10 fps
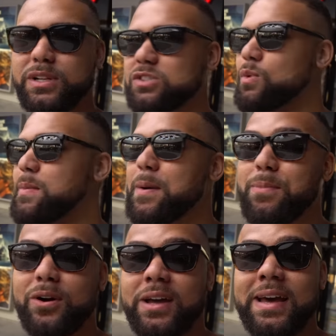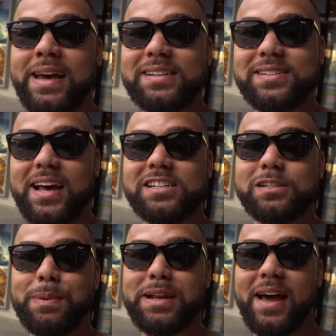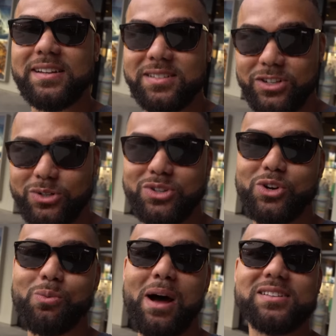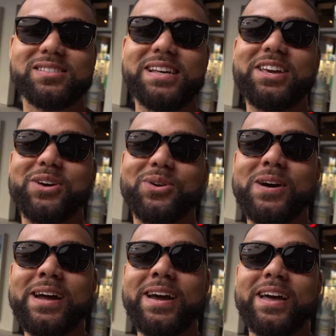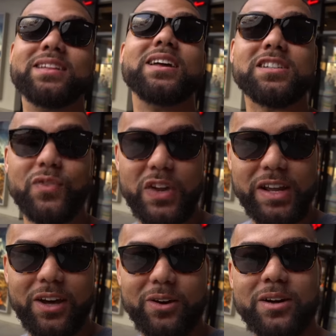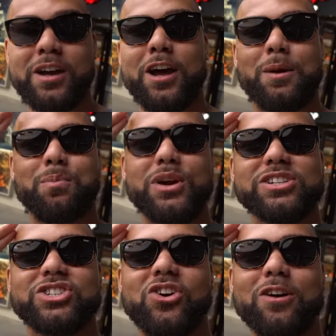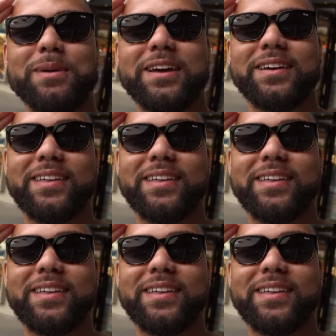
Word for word: Please remember, it's nice to be nice in YouTube. I'll see you in the next video. Prince Charming.